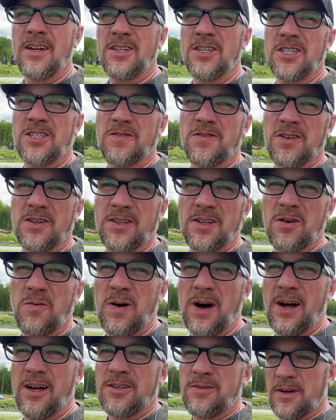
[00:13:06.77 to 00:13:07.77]
just for a little
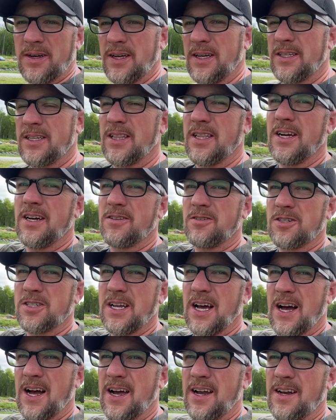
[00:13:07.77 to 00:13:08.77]
while so I can get to the other
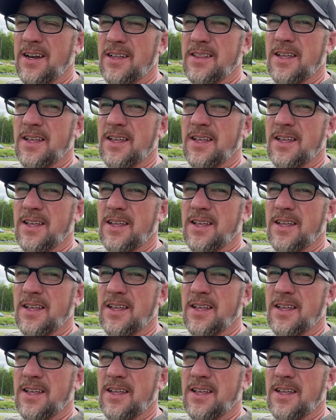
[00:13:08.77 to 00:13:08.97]
side